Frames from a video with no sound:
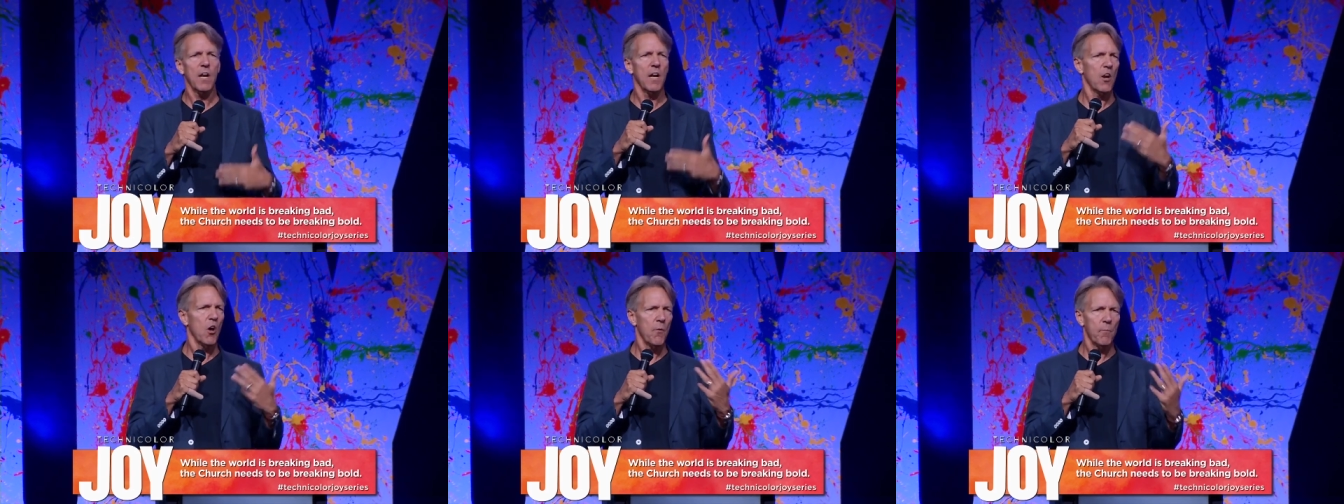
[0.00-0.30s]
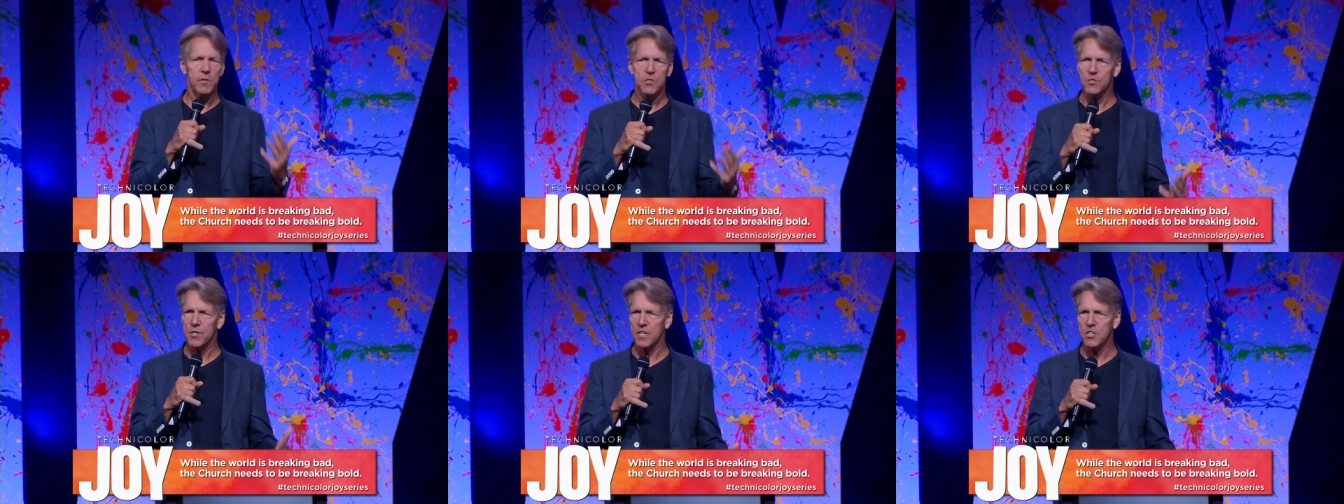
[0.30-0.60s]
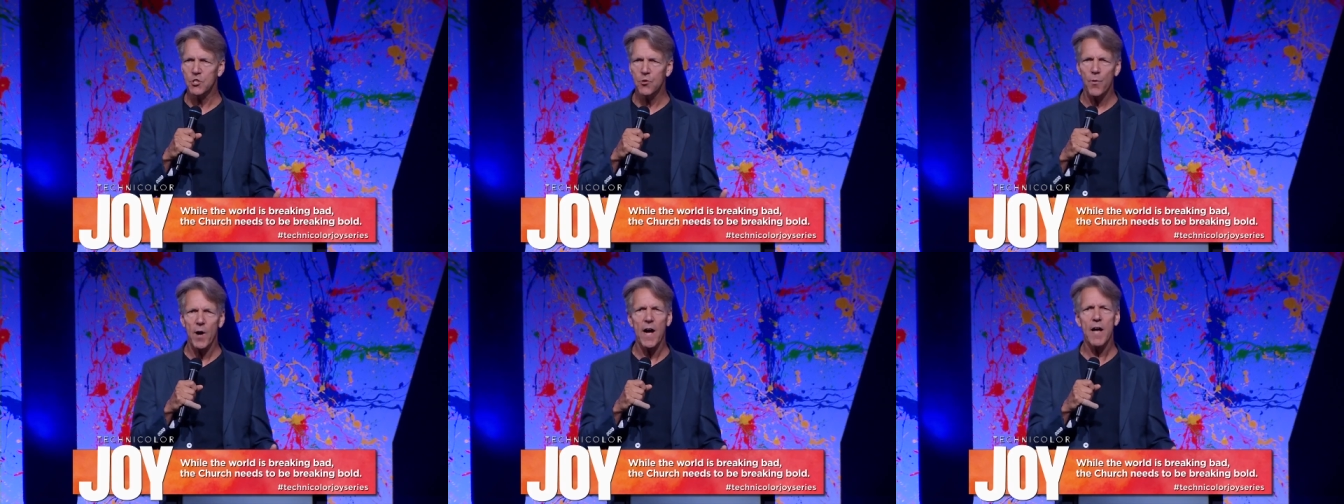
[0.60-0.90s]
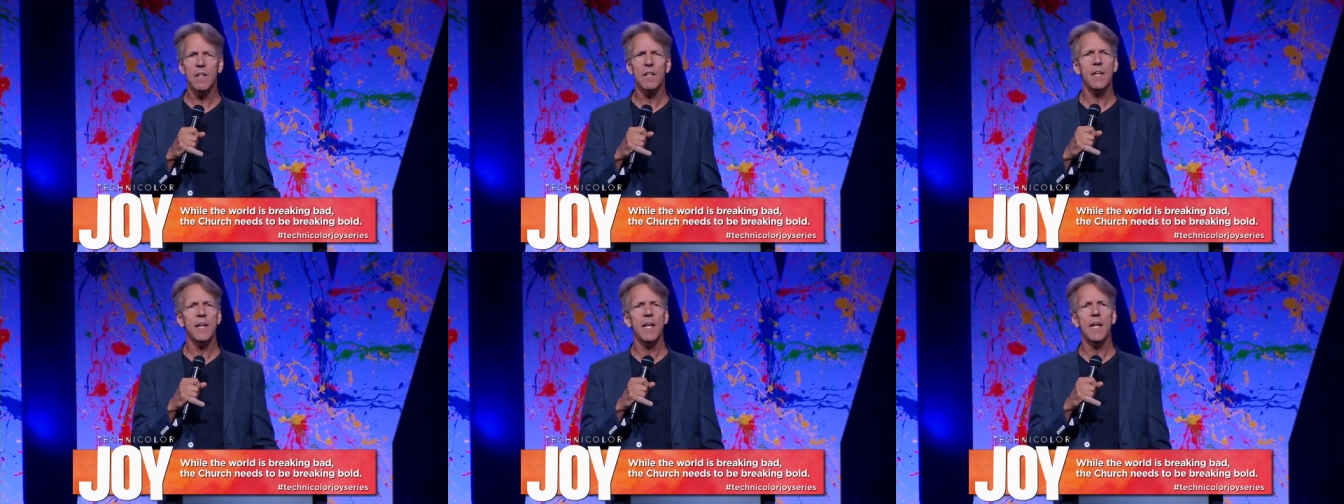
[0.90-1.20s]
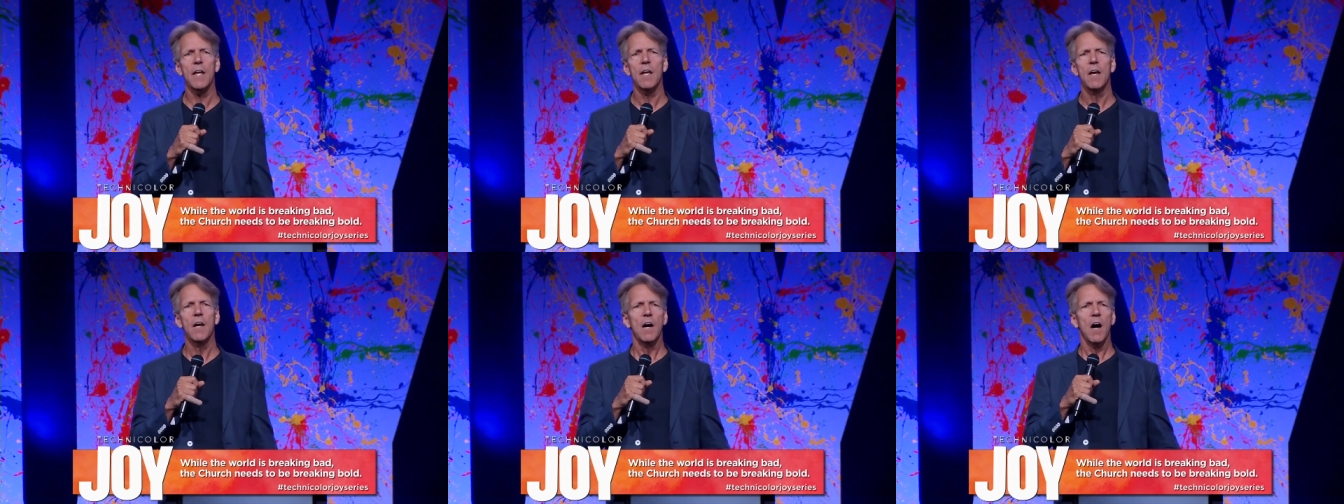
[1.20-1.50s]
on
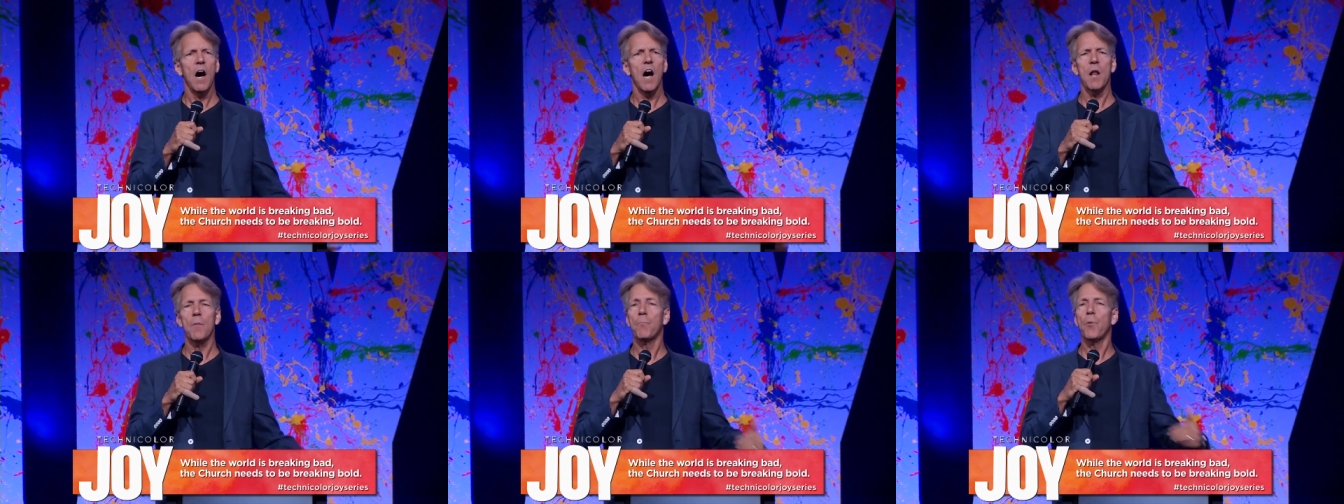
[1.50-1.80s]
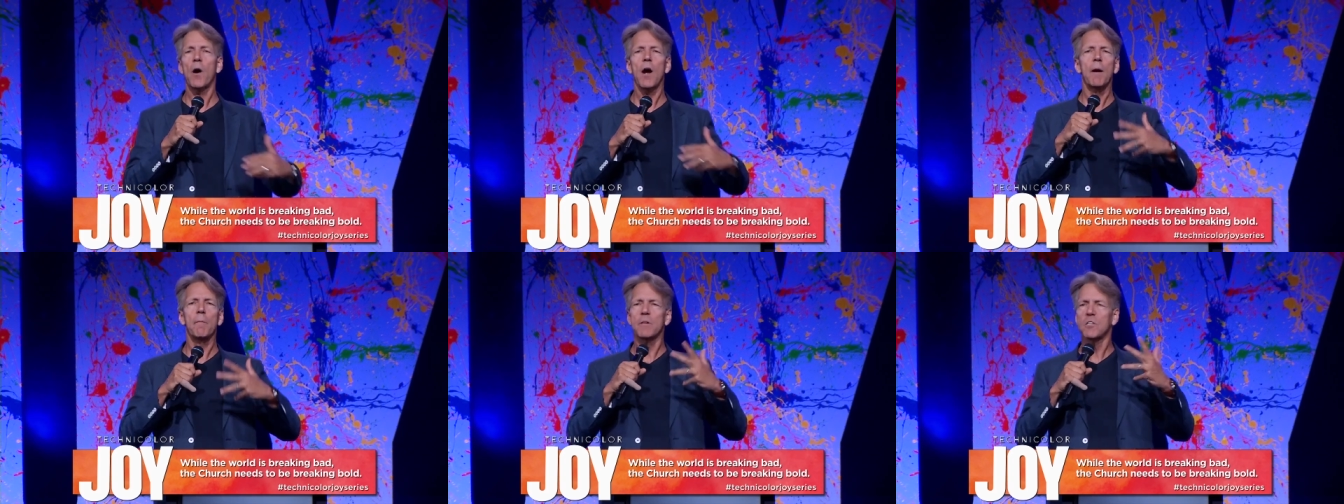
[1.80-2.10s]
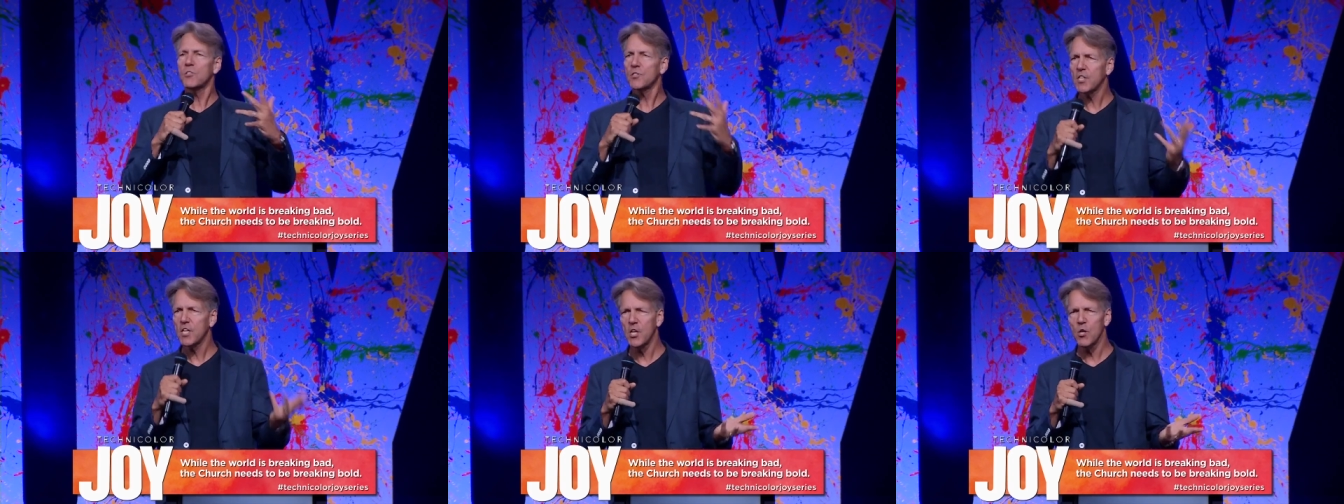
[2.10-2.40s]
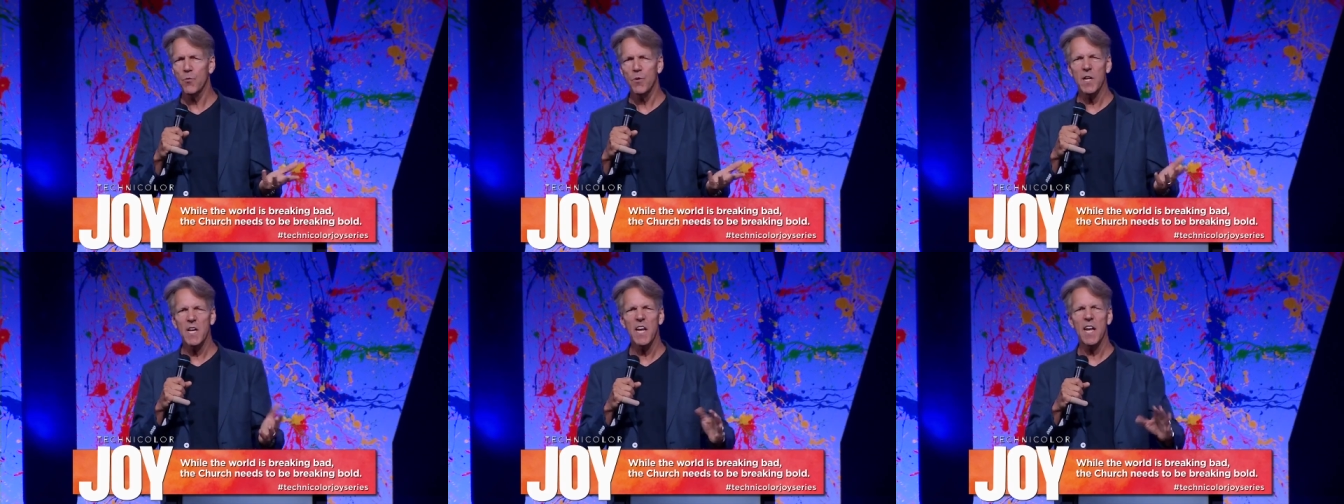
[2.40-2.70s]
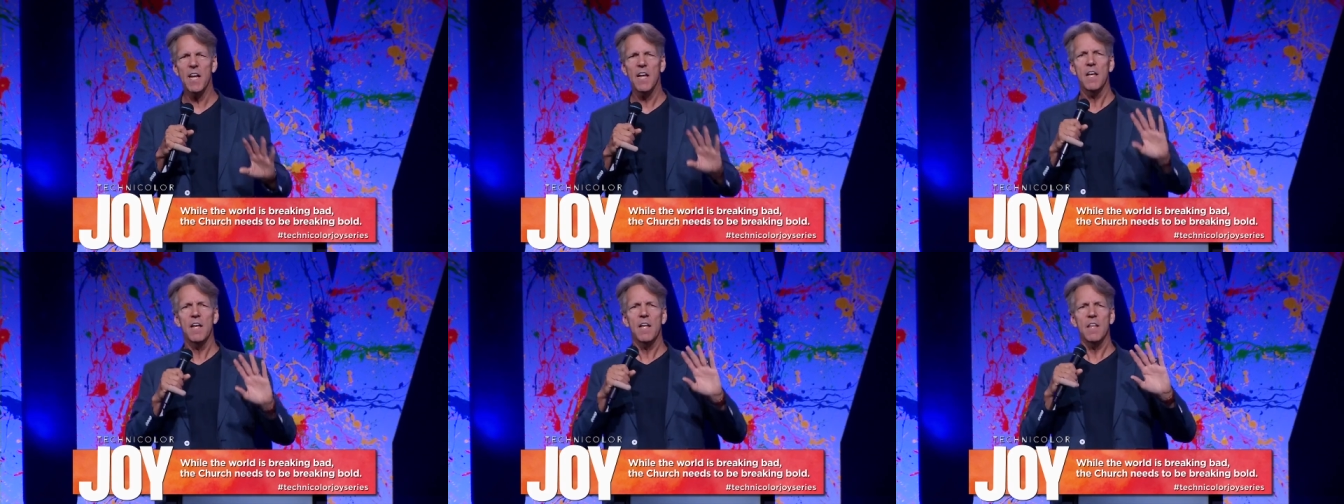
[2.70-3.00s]
homosexuality, on promiscuity.